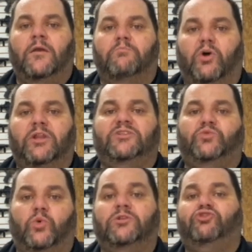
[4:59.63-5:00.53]
Bullets
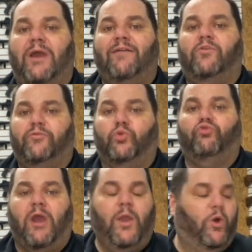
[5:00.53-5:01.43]
will travel through
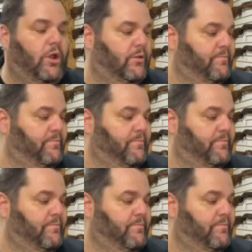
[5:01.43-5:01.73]
drywall.